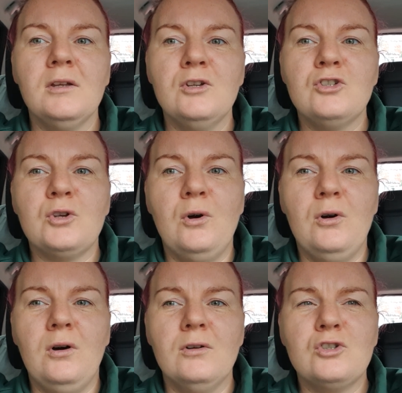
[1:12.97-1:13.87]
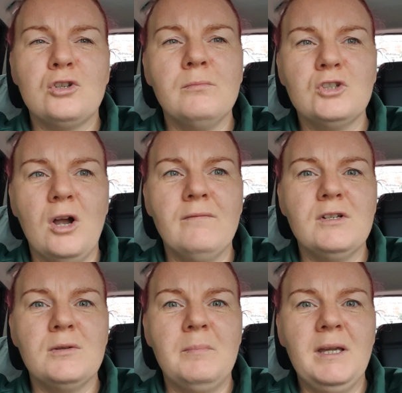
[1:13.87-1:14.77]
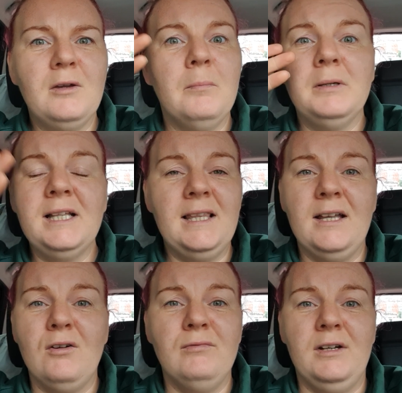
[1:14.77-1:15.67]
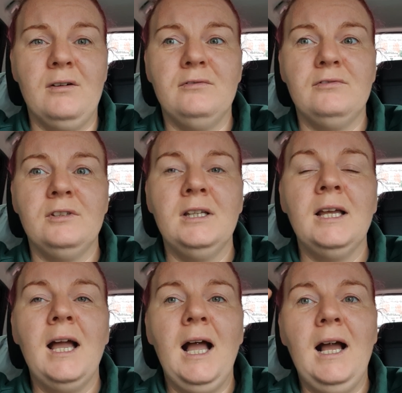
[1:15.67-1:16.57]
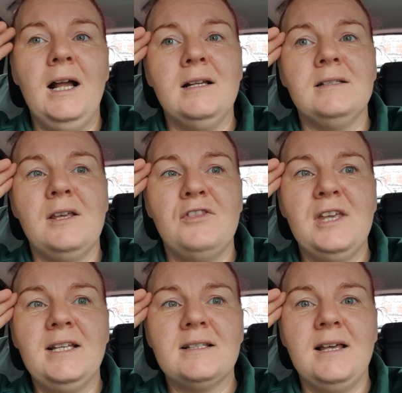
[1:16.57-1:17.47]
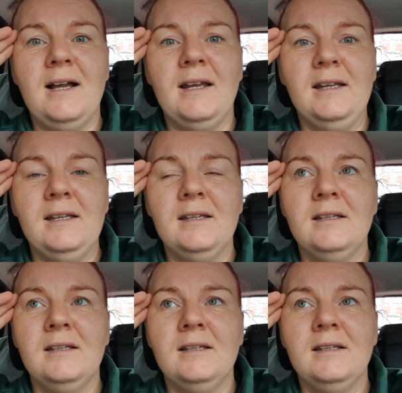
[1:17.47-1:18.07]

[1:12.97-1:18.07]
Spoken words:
so some genres have been completely got rid of, and things like